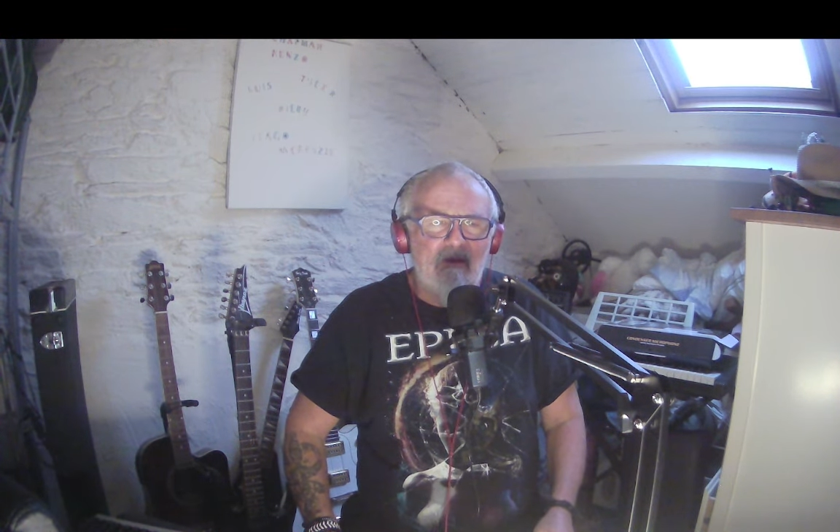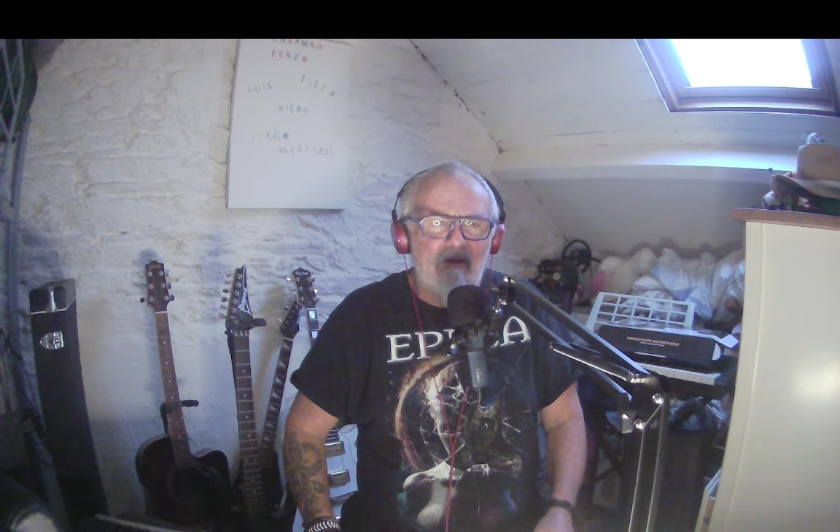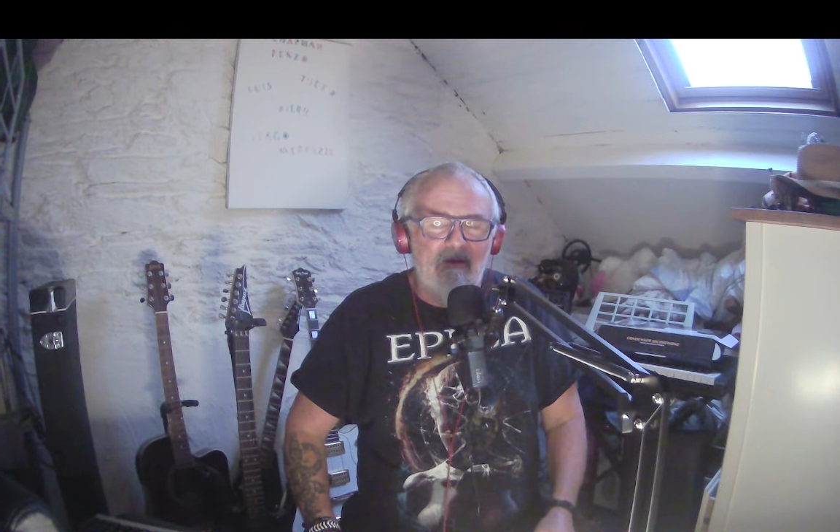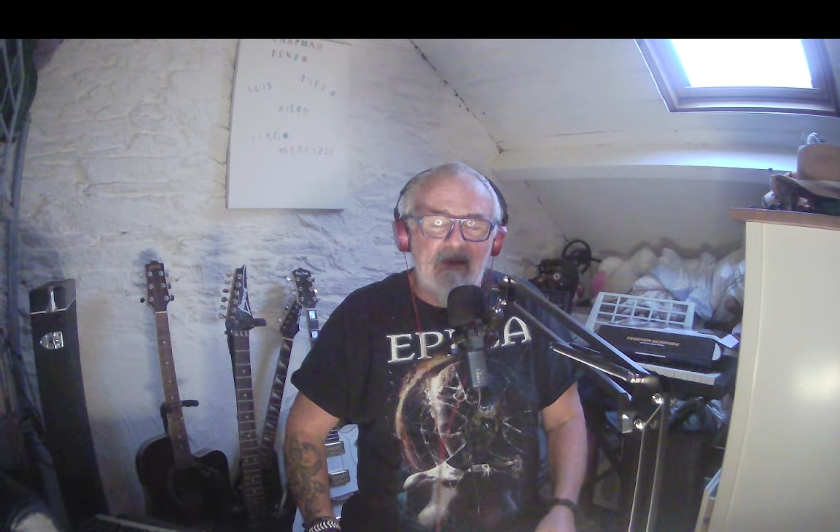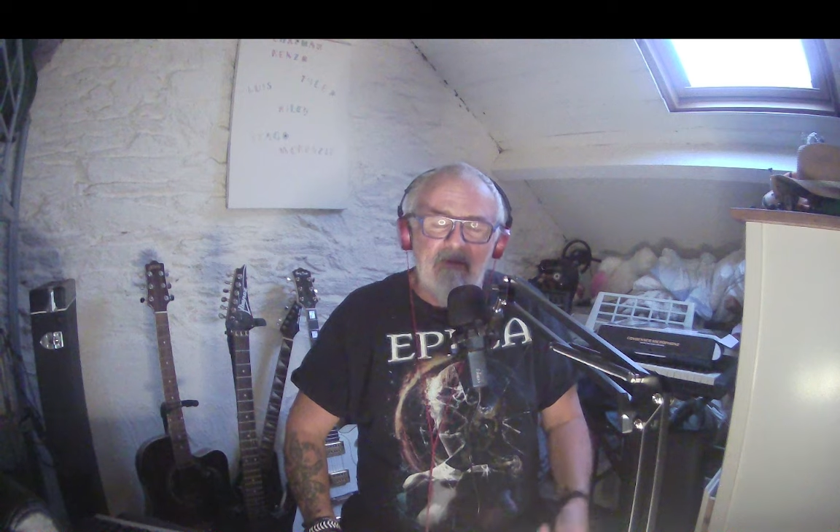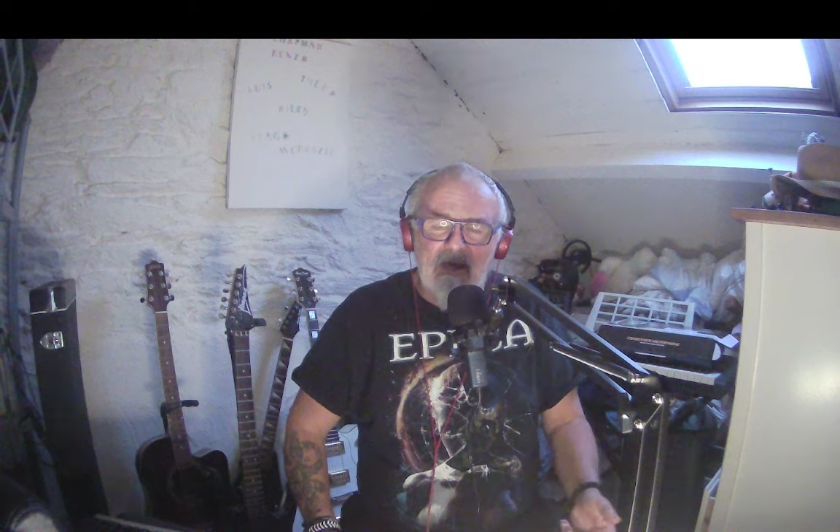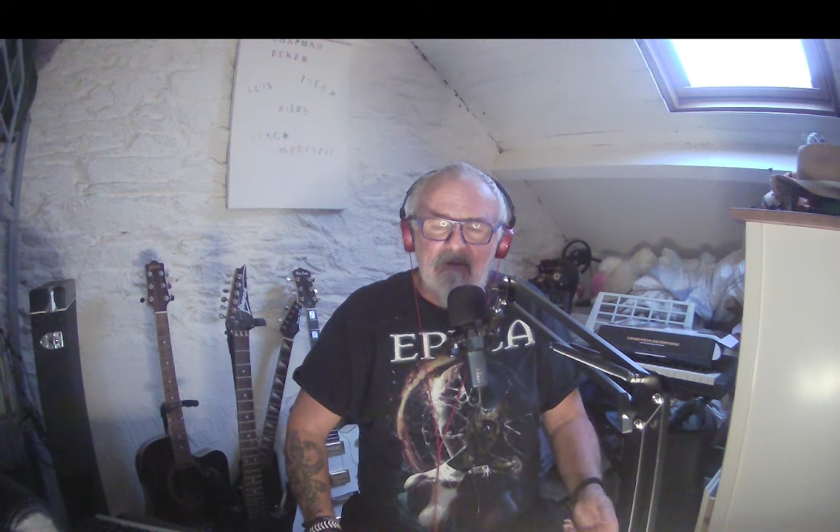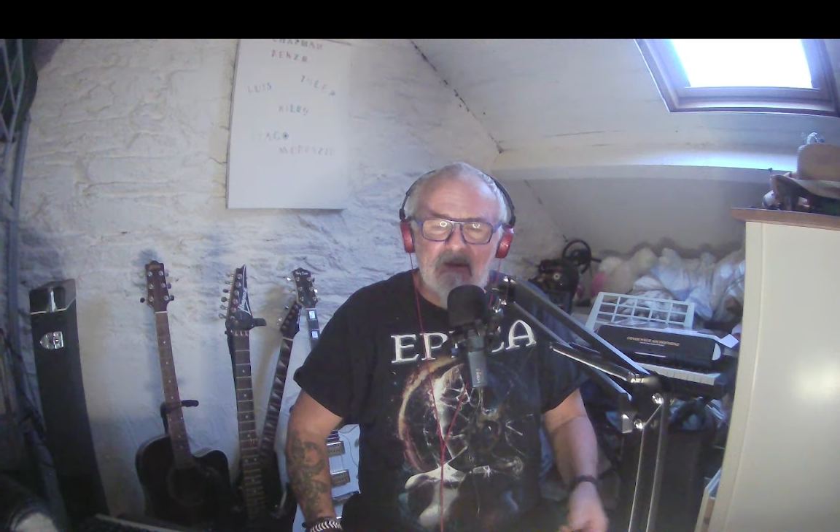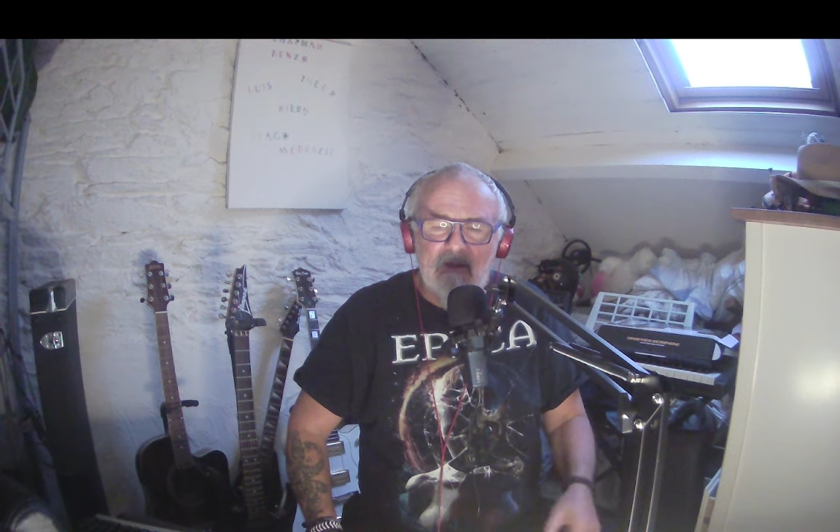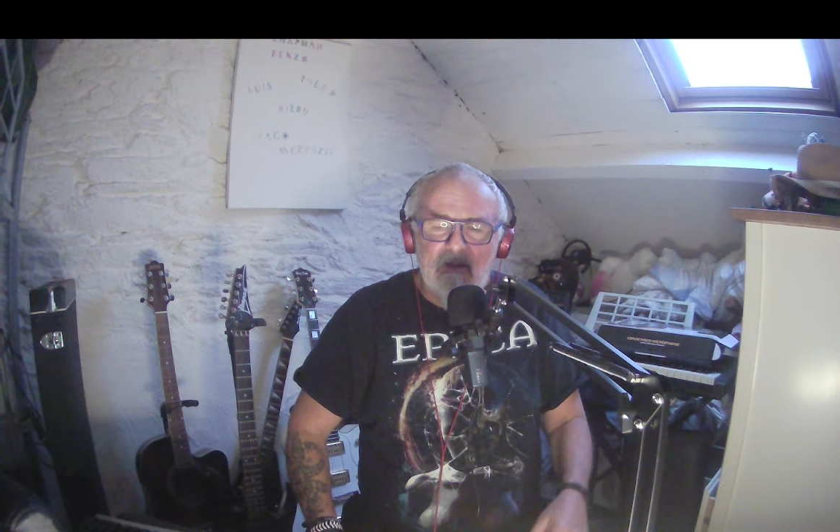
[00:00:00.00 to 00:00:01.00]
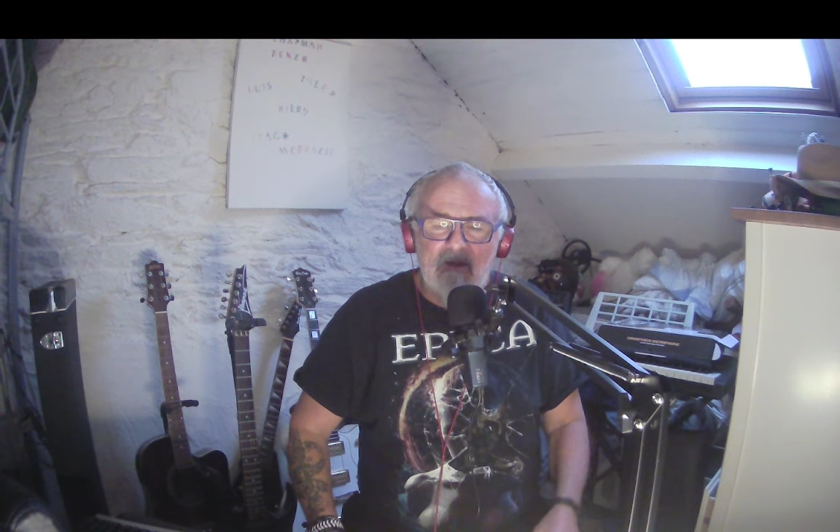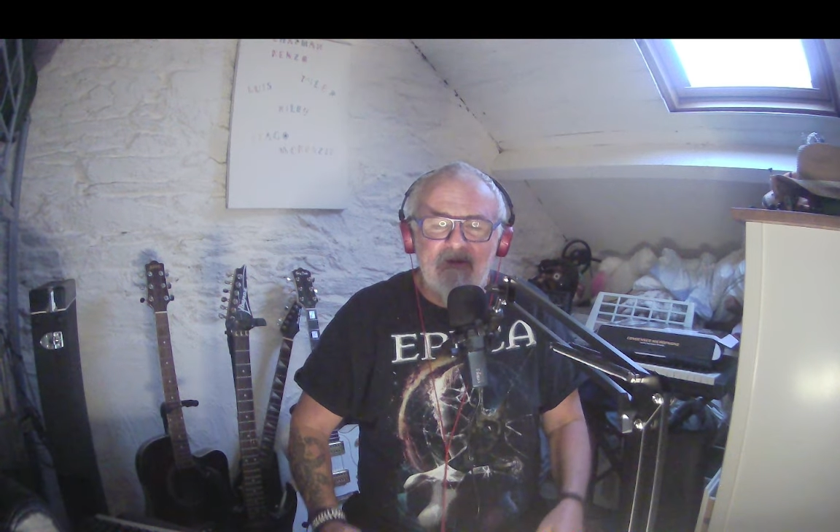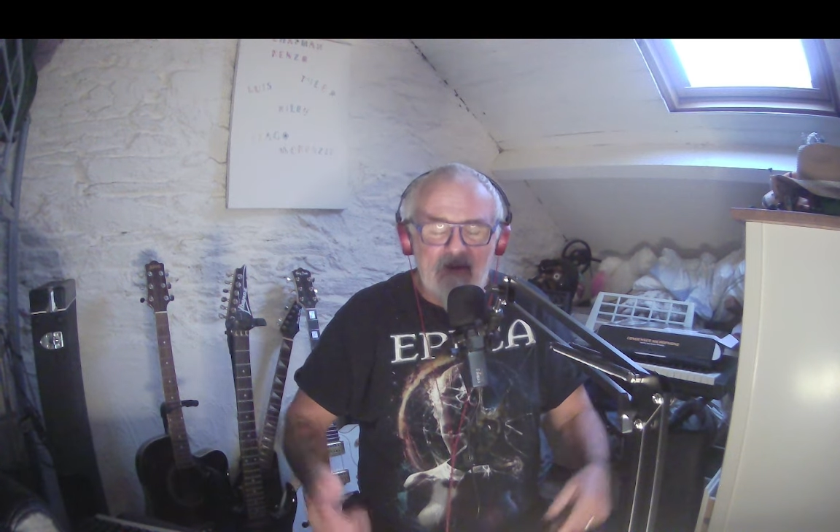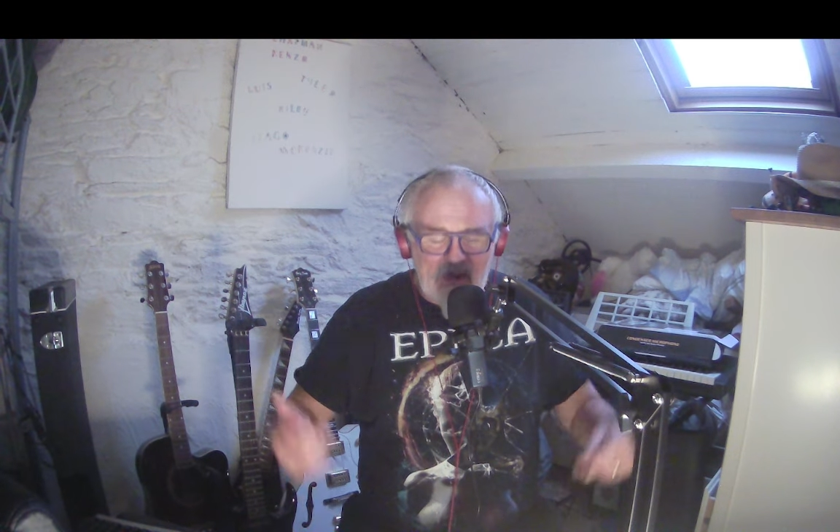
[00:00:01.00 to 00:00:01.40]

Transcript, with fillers: Let me know. So